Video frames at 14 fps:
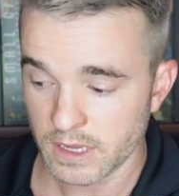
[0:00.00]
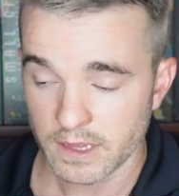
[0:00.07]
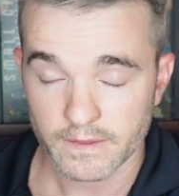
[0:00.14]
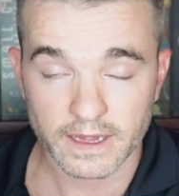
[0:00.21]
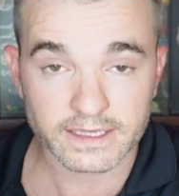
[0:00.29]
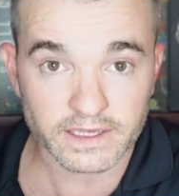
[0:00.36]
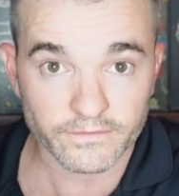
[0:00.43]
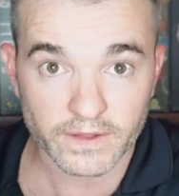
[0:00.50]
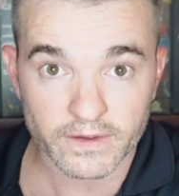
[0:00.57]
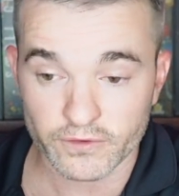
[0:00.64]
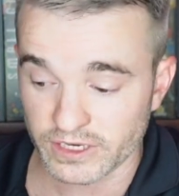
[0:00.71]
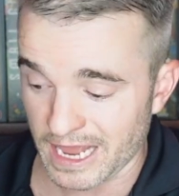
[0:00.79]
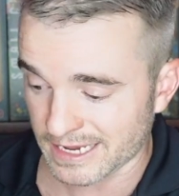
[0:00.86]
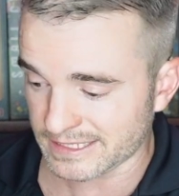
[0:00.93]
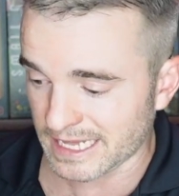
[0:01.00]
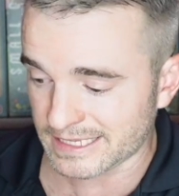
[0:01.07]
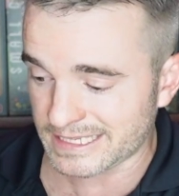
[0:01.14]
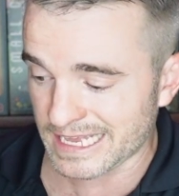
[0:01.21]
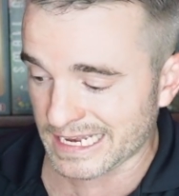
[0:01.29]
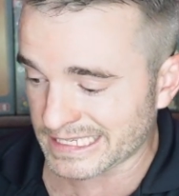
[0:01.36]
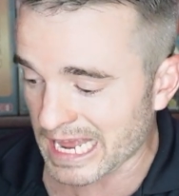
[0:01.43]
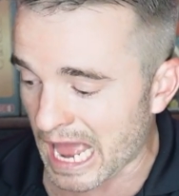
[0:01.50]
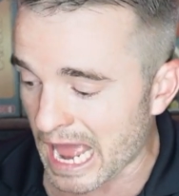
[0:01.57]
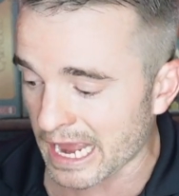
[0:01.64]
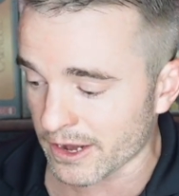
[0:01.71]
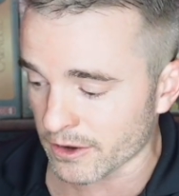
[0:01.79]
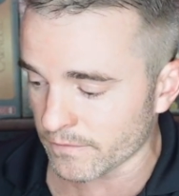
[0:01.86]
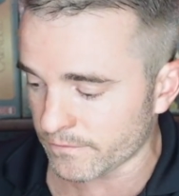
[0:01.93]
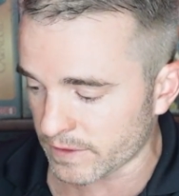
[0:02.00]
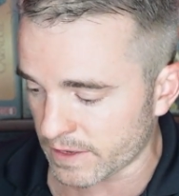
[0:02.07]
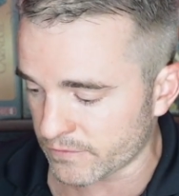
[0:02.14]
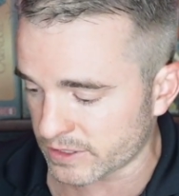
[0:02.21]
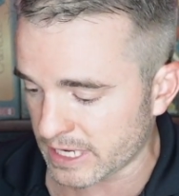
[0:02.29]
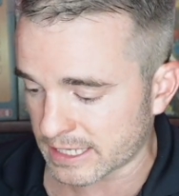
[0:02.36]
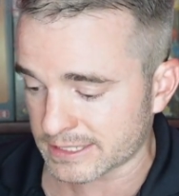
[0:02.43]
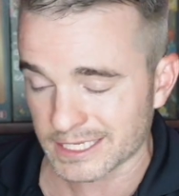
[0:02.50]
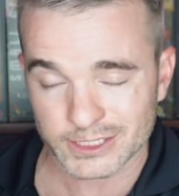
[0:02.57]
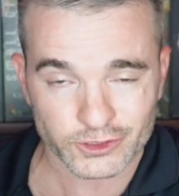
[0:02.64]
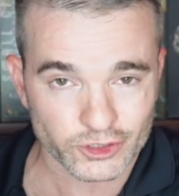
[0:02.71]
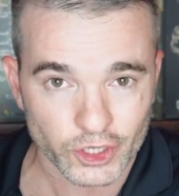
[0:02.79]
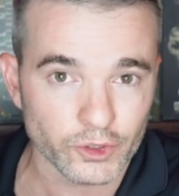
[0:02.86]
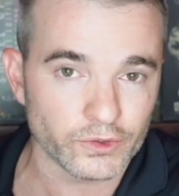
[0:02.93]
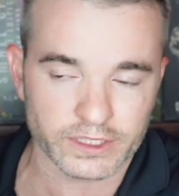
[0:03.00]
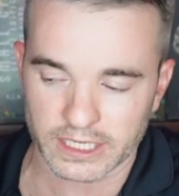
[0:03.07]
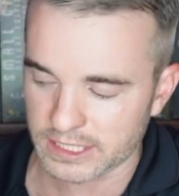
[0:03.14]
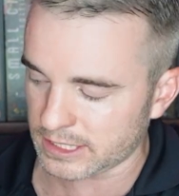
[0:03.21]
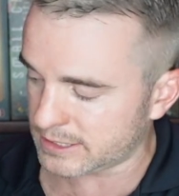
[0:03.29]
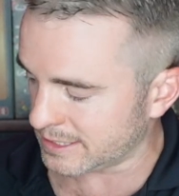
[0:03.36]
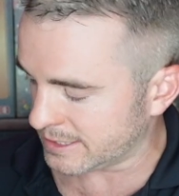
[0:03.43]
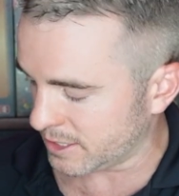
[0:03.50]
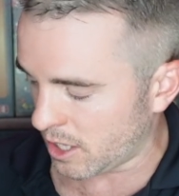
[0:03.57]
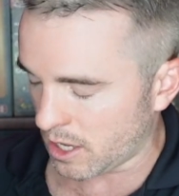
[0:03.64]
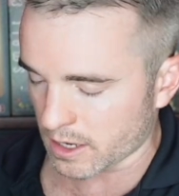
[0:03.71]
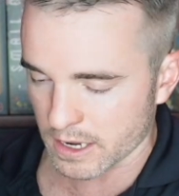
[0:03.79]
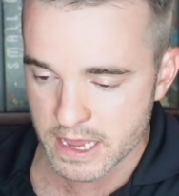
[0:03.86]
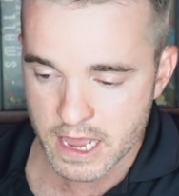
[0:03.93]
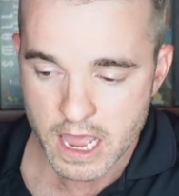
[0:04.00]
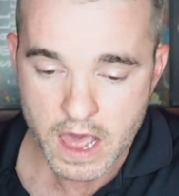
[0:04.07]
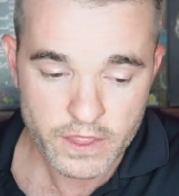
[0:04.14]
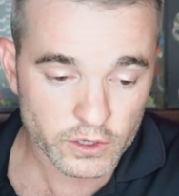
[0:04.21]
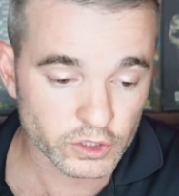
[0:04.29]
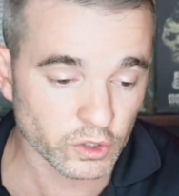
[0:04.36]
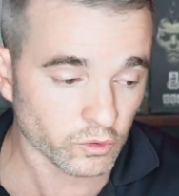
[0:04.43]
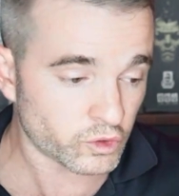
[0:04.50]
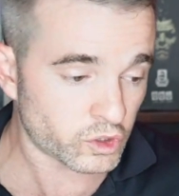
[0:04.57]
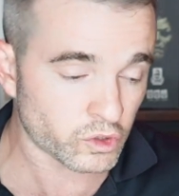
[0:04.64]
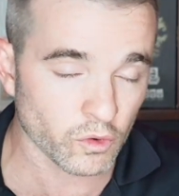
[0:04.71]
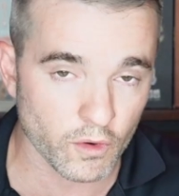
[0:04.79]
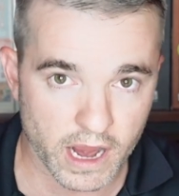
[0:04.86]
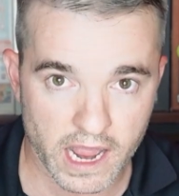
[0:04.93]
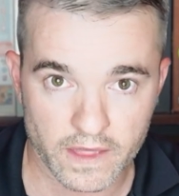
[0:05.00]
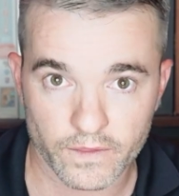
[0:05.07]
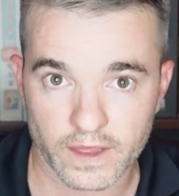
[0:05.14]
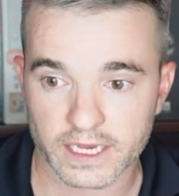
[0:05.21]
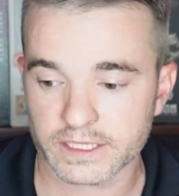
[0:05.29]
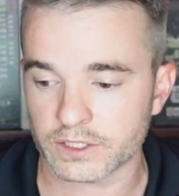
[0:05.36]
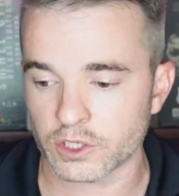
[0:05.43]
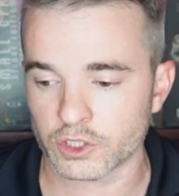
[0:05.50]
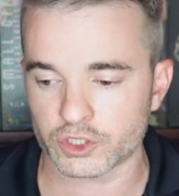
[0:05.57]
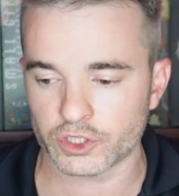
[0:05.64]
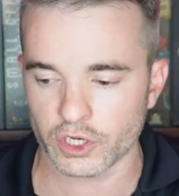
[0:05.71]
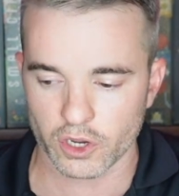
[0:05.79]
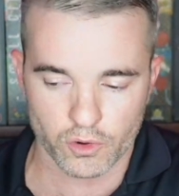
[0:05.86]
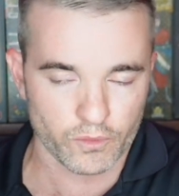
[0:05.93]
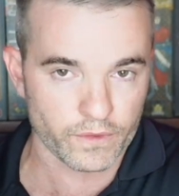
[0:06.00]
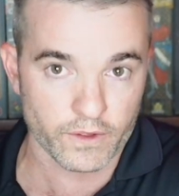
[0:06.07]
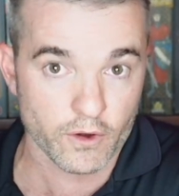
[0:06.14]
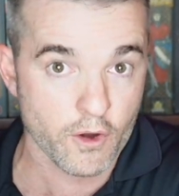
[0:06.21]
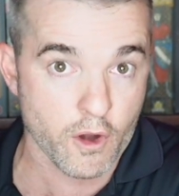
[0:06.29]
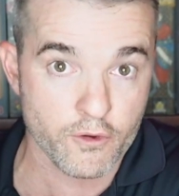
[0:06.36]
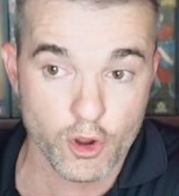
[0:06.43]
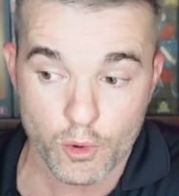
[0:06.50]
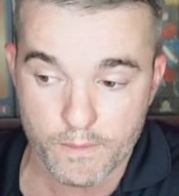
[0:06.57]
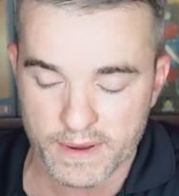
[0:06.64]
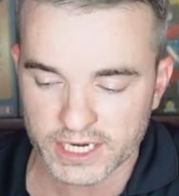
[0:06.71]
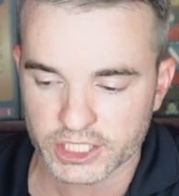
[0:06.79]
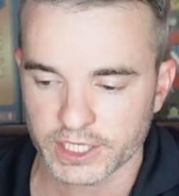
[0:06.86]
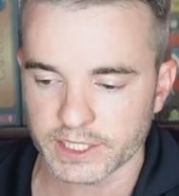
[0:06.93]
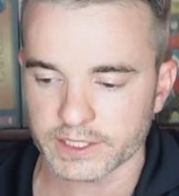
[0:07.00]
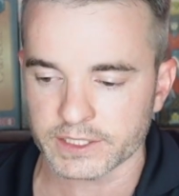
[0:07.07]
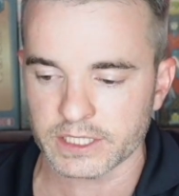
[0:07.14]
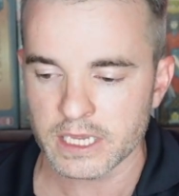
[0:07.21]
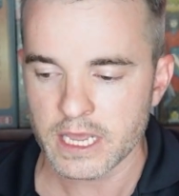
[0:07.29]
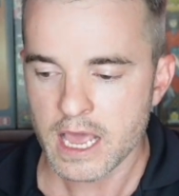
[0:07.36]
That's the flavor text. That's the entire flavor text. It's 2 sentences long. There's no story in this. There are no missions.